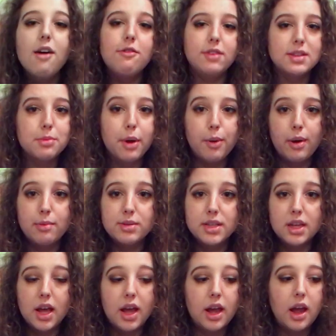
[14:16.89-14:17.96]
Visit my
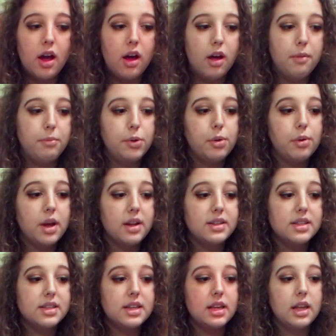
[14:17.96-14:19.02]
website, um, you get
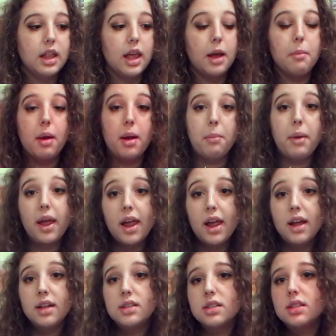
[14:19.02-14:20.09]
to see, like, my
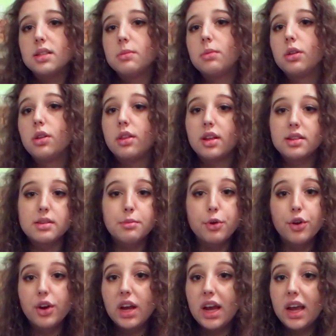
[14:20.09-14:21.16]
pants and some of
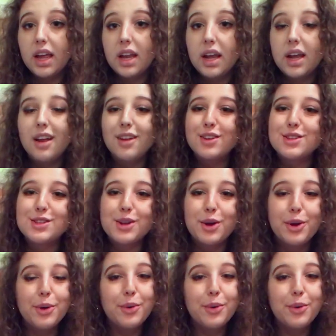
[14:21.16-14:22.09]
things So,